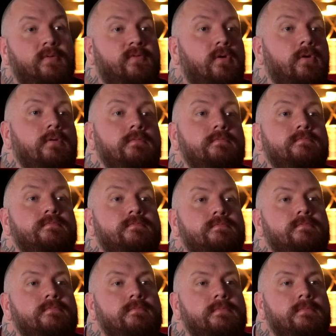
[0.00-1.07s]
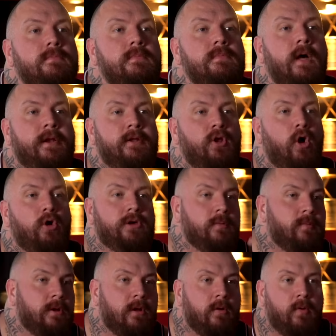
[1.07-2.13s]
before? Had an
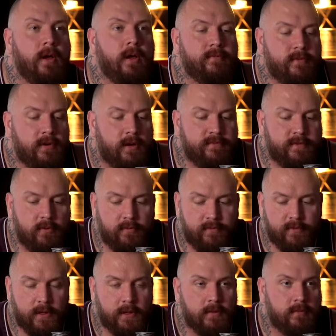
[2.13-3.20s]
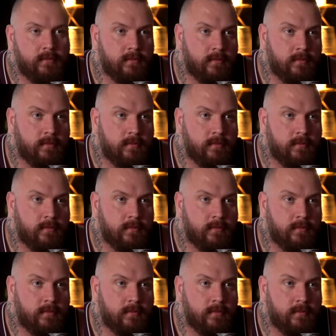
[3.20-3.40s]
argument or whatever after a fight?